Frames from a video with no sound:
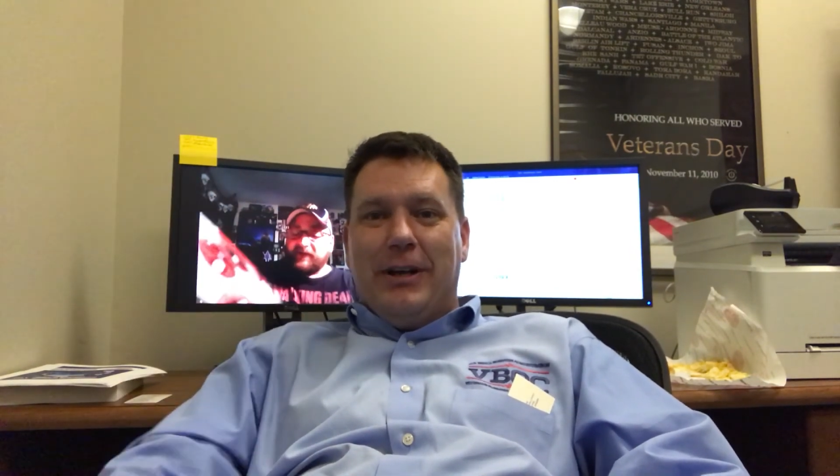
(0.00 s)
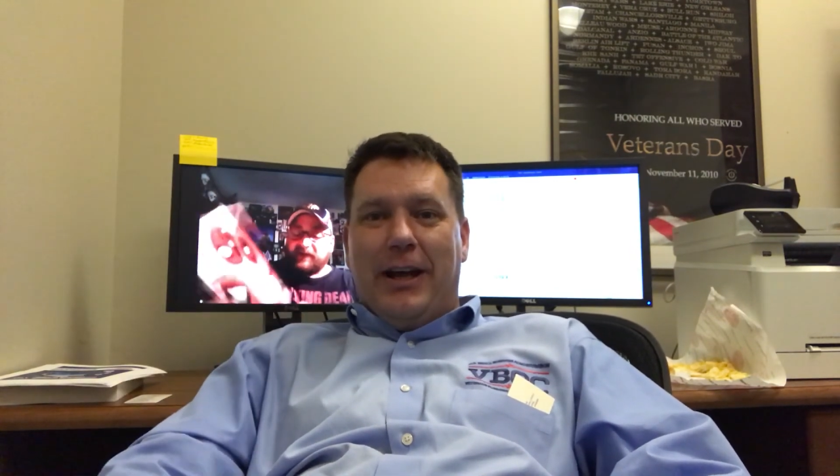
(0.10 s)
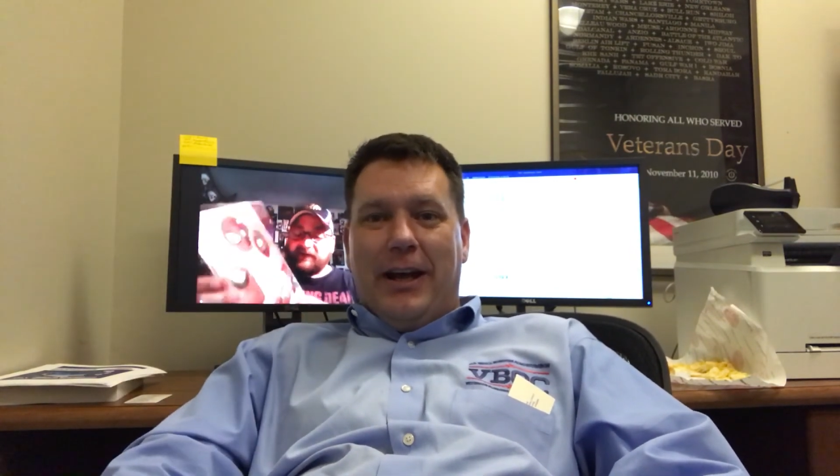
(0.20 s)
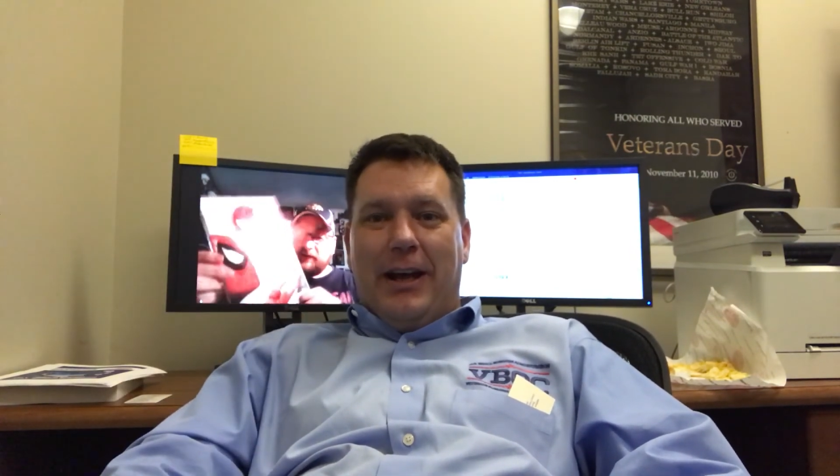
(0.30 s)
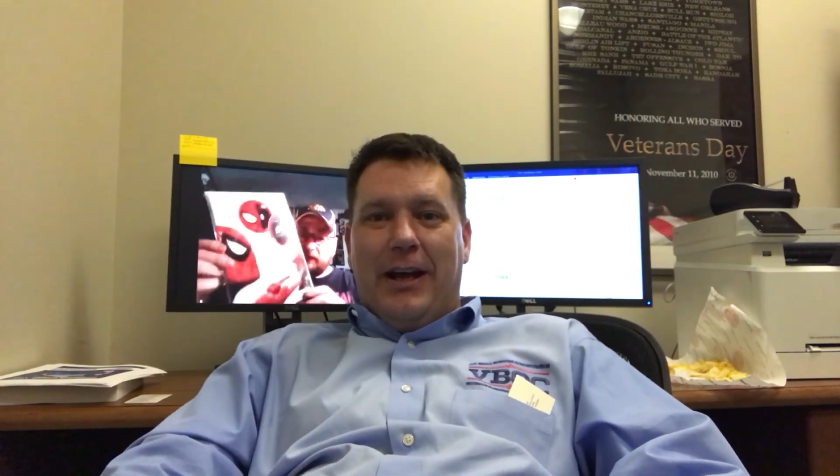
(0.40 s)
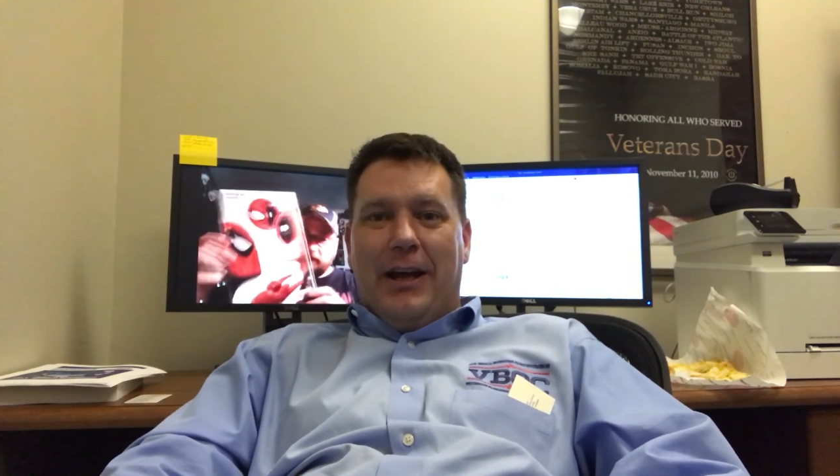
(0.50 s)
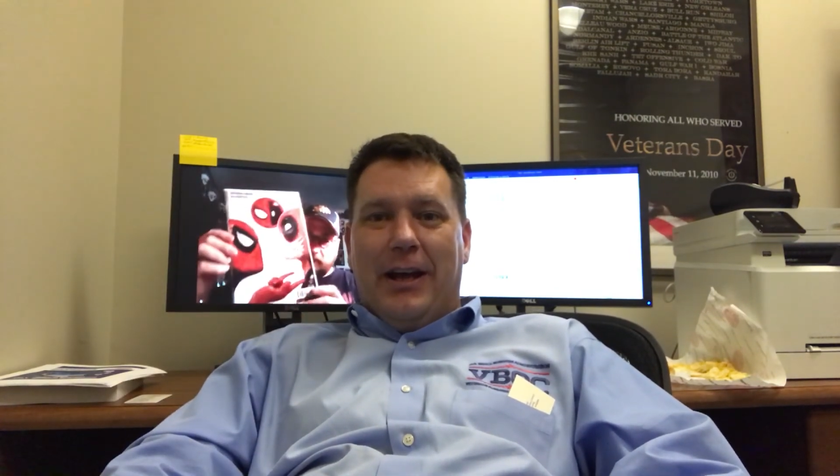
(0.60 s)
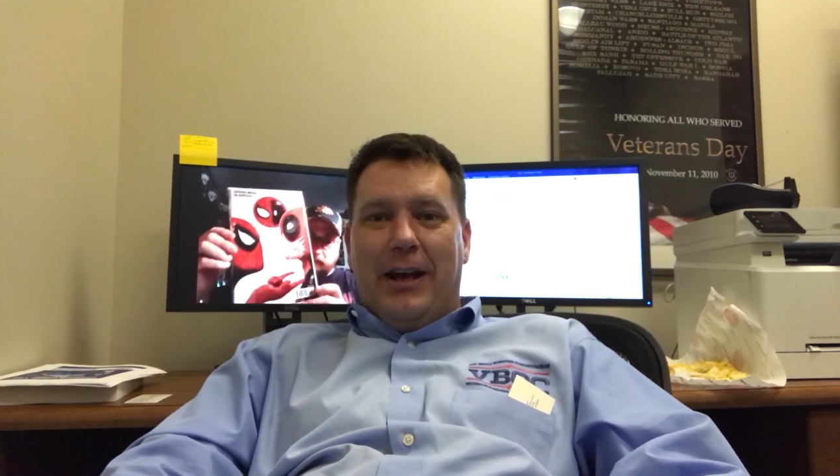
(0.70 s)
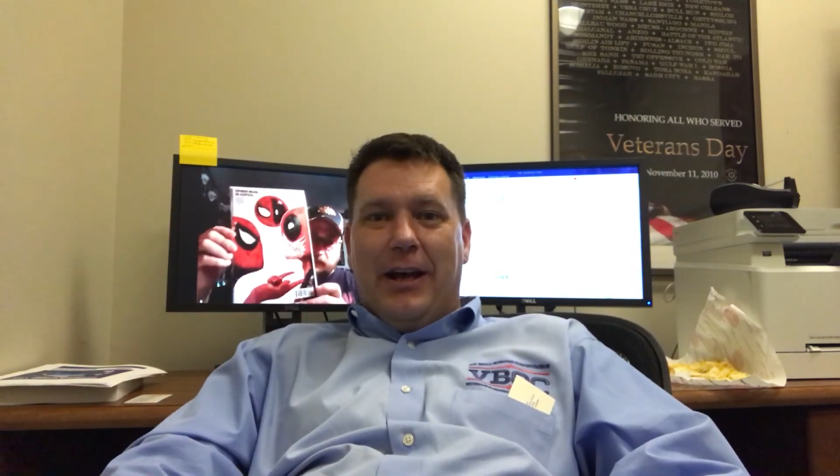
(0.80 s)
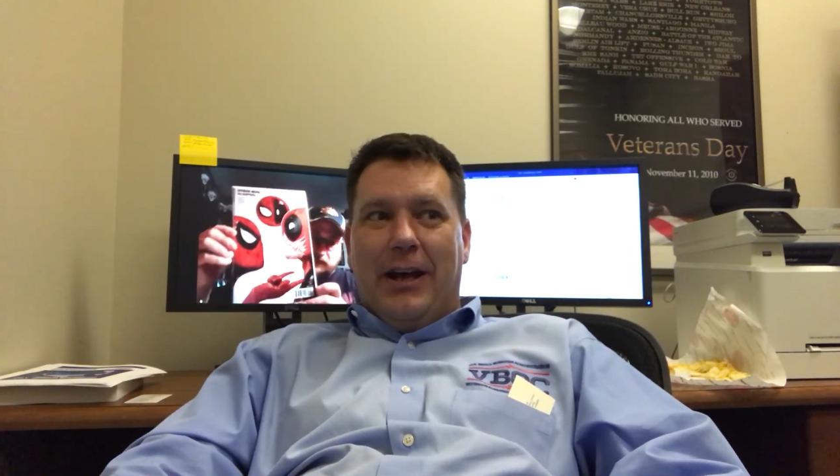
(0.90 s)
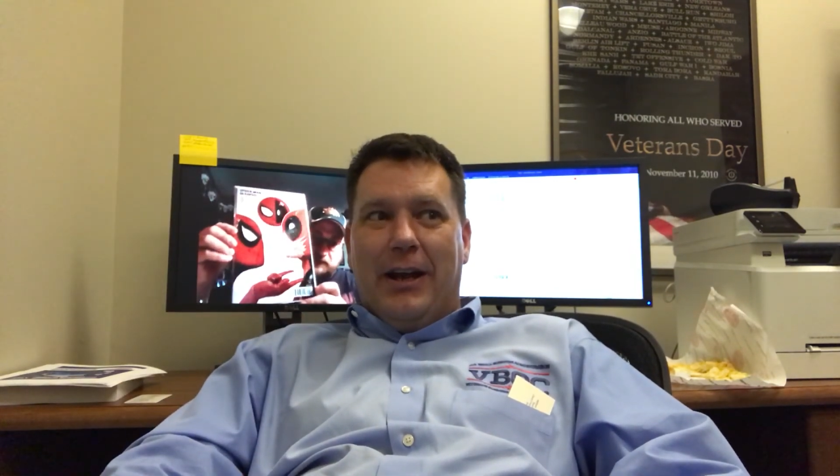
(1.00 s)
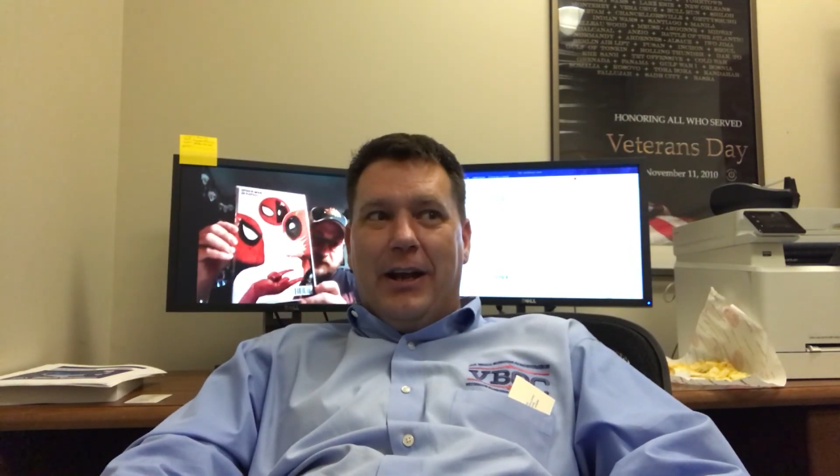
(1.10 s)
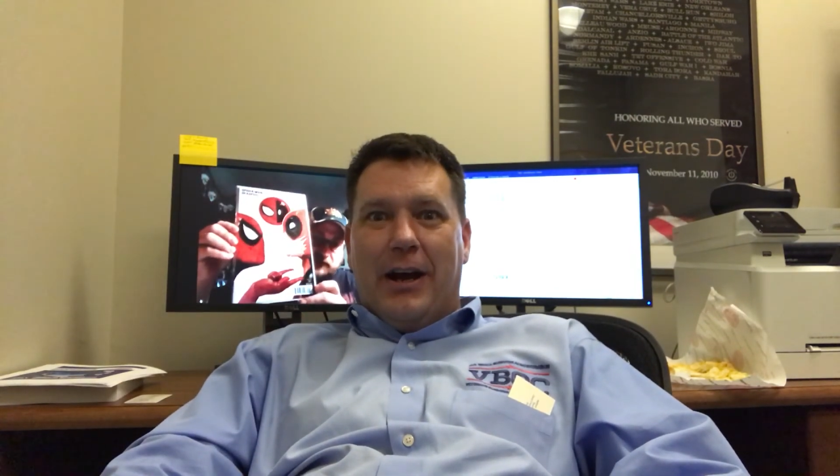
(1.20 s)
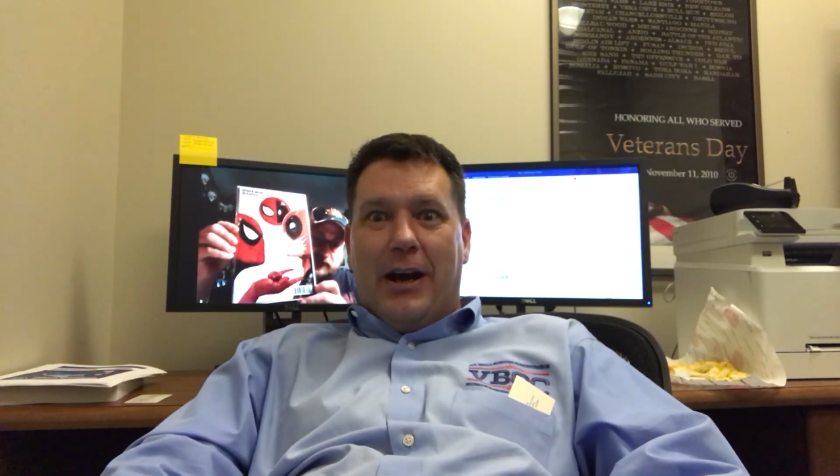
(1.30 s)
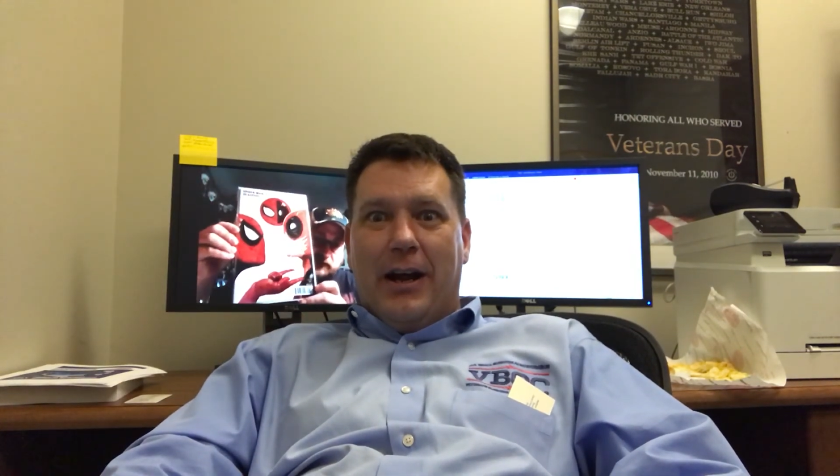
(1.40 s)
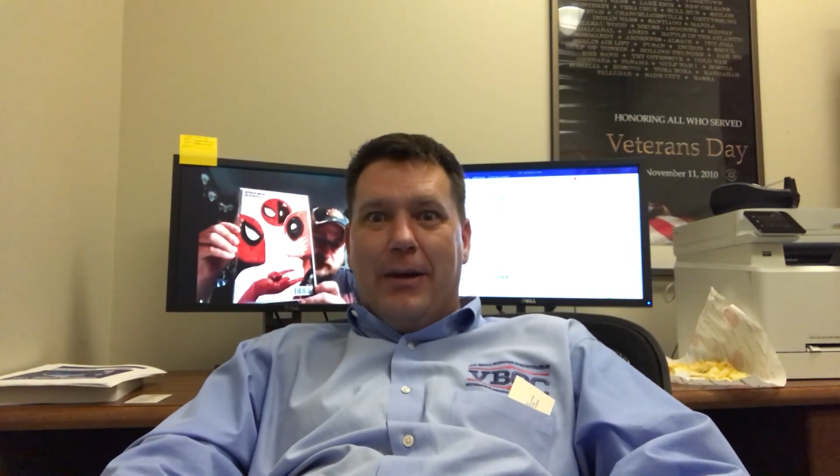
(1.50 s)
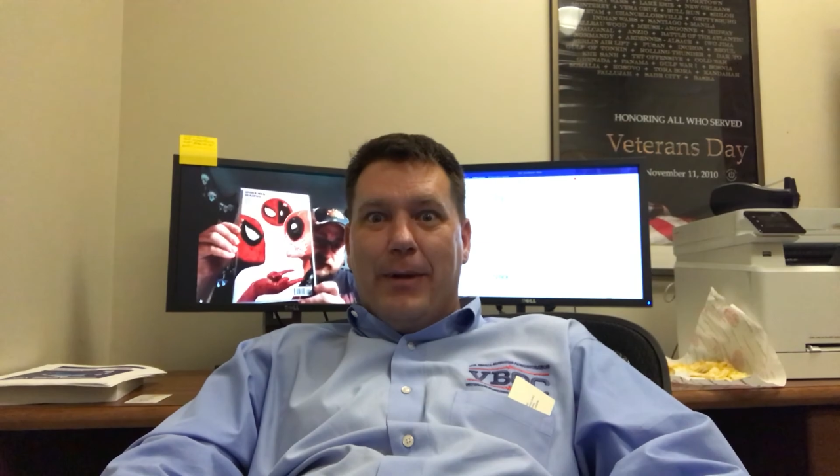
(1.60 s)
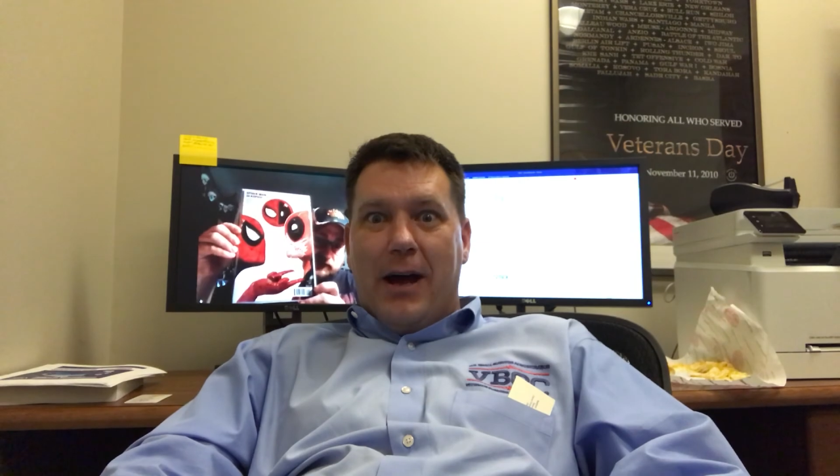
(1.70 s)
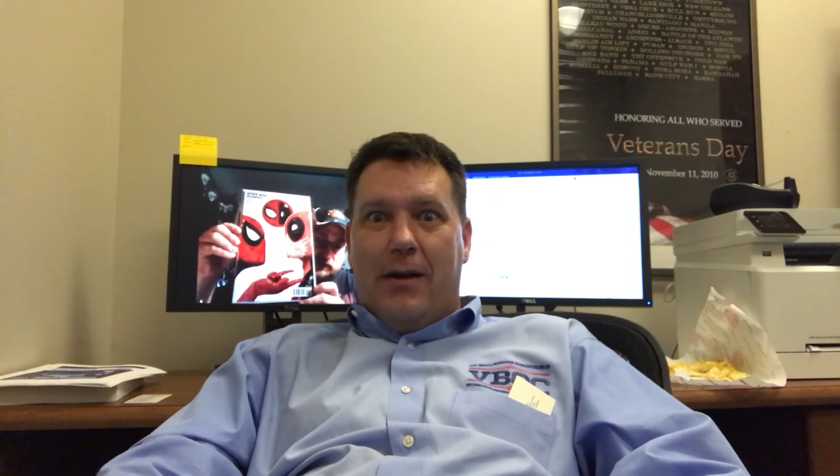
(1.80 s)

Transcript: and I am